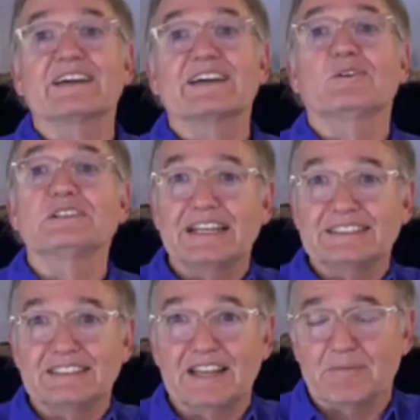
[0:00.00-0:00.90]
I can only
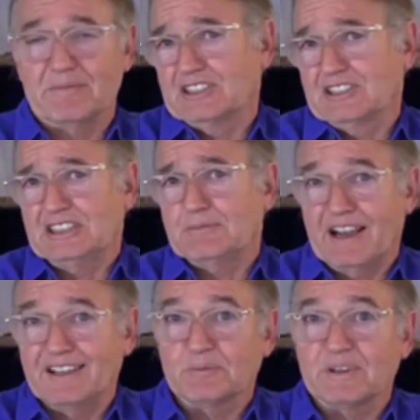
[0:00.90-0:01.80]
change him because he's my
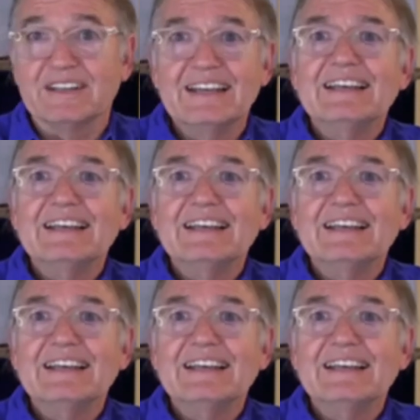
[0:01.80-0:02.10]
husband.